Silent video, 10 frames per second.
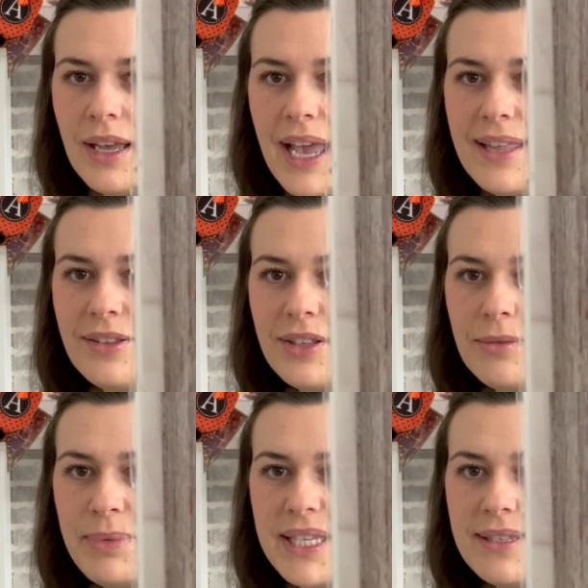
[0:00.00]
And the little
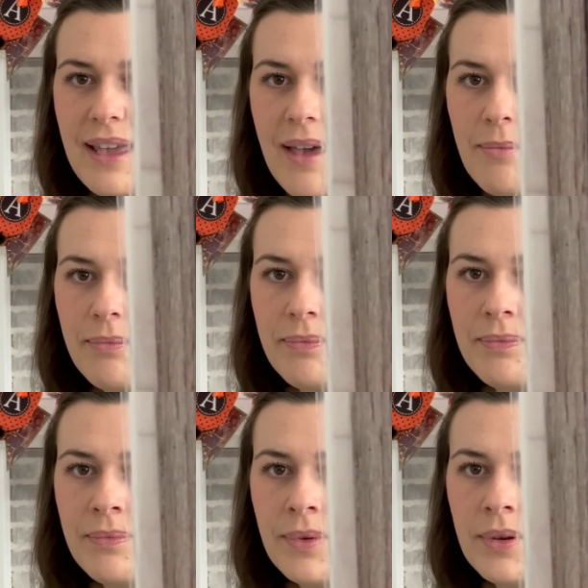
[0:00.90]
bee skep.
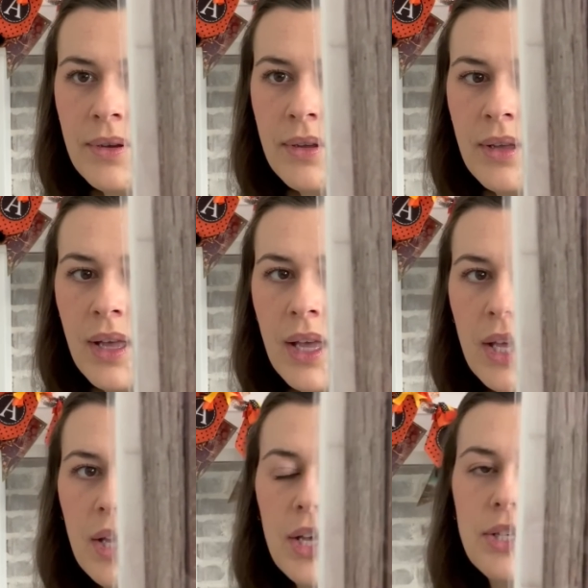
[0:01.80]

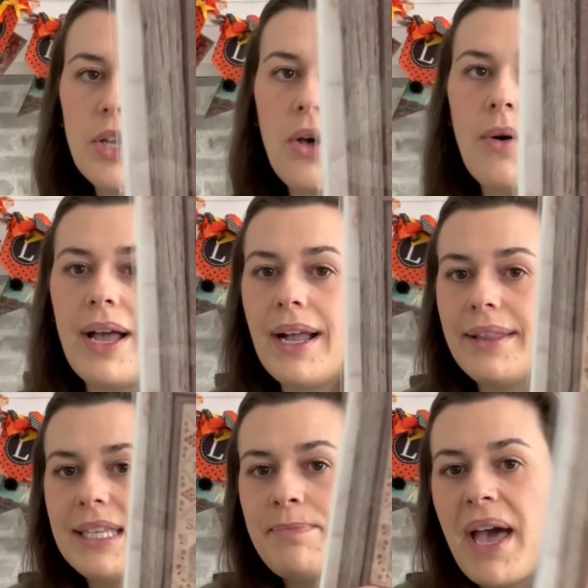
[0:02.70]
So I got
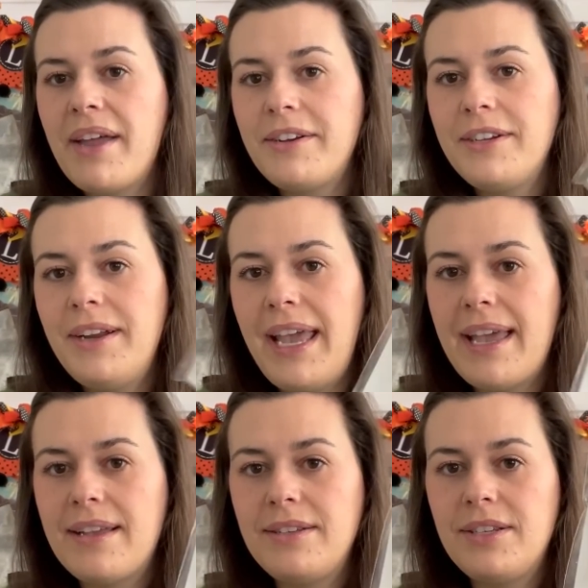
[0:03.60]
this pattern
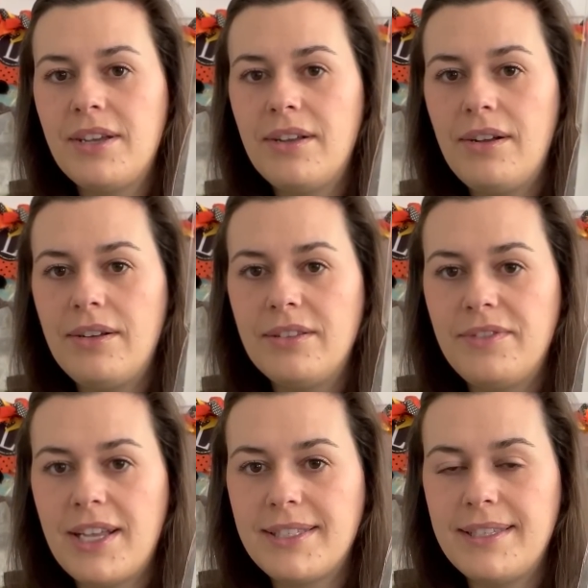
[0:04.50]
and all the
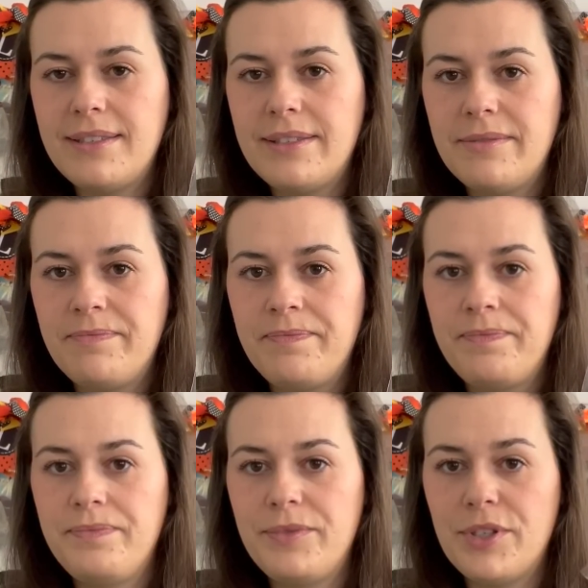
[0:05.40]
flosses.
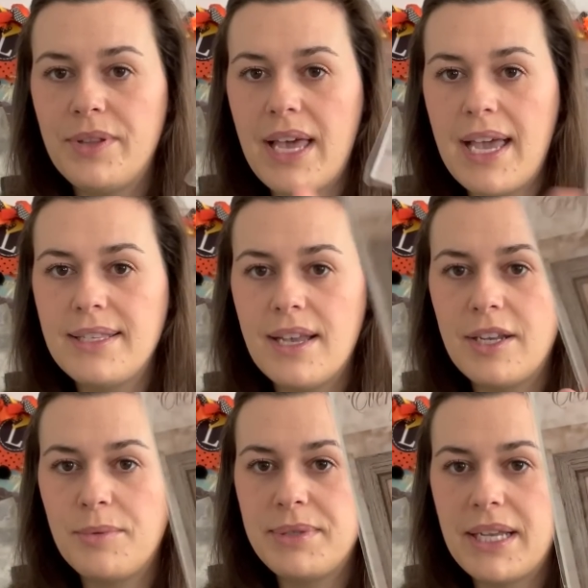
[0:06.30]
So that is
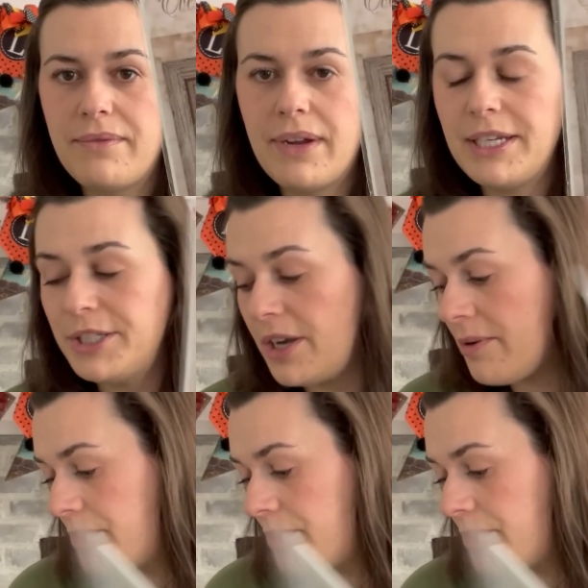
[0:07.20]
100% ready to go.